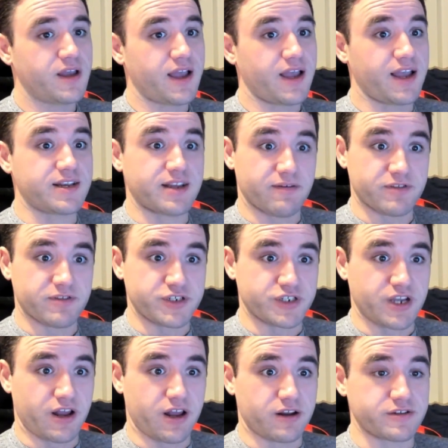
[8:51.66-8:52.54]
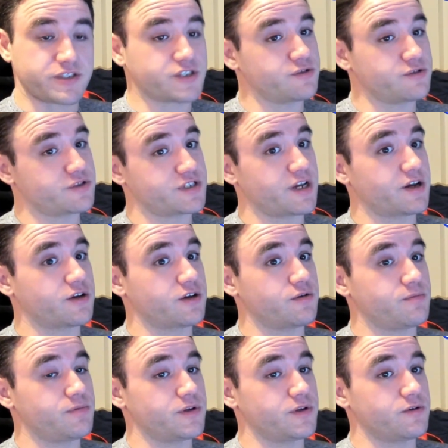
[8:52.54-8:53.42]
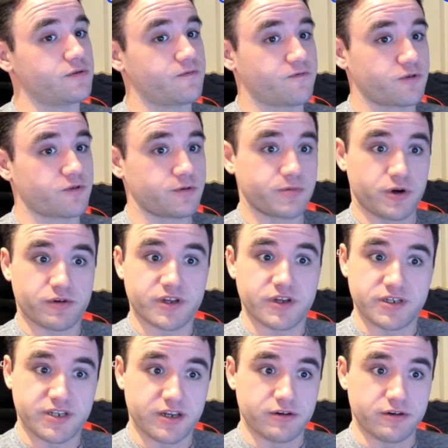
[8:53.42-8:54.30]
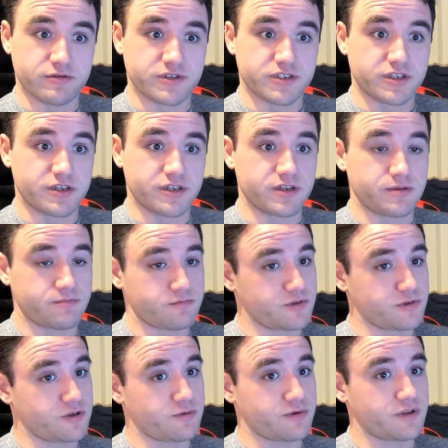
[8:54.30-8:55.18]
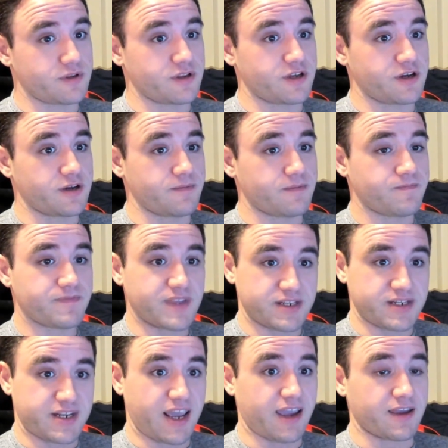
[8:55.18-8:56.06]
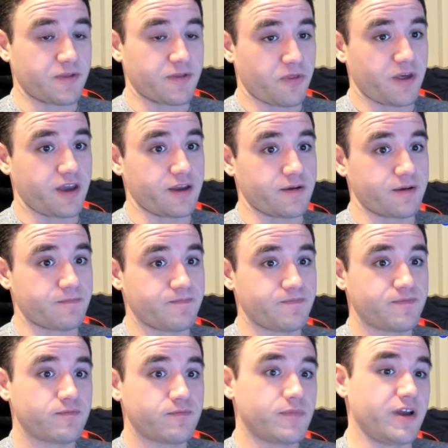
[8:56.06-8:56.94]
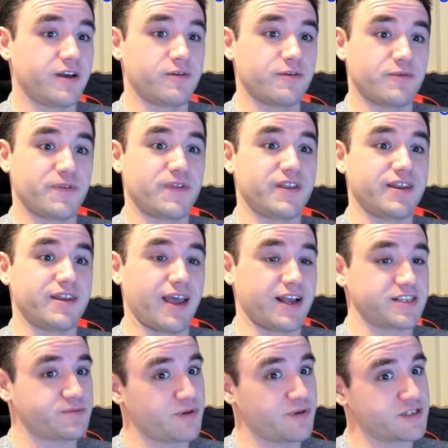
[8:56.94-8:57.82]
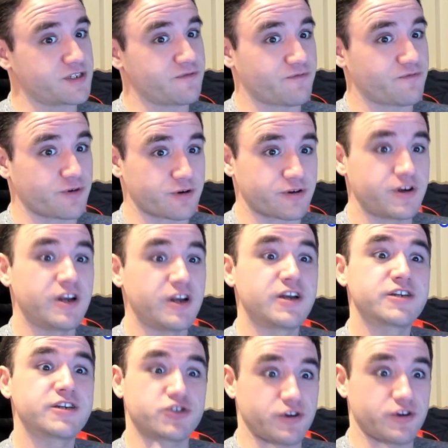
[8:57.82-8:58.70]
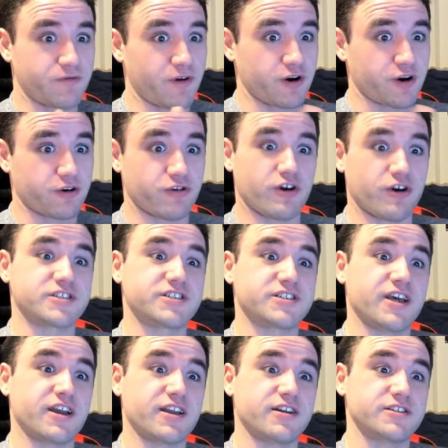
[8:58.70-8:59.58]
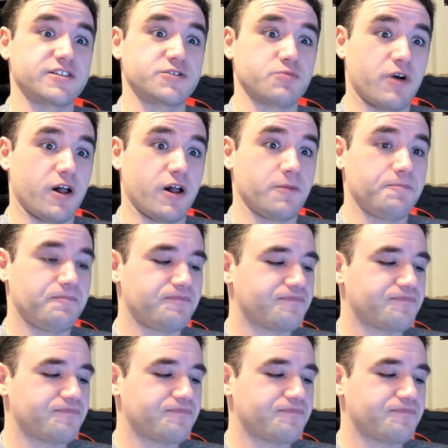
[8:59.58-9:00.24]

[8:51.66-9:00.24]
And definitely shoutouts to Psychoblue for continuously doing the dang thing within that, especially for Street Fighter Cross Tekken as well.